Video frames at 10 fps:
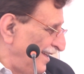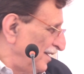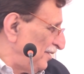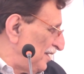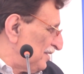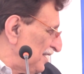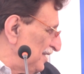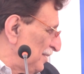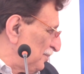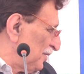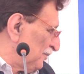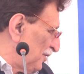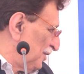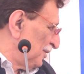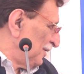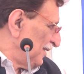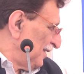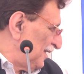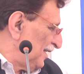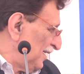Who has changed the portfolio
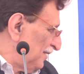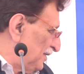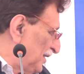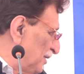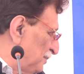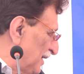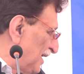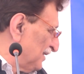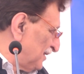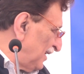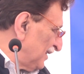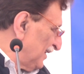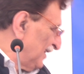without my consent?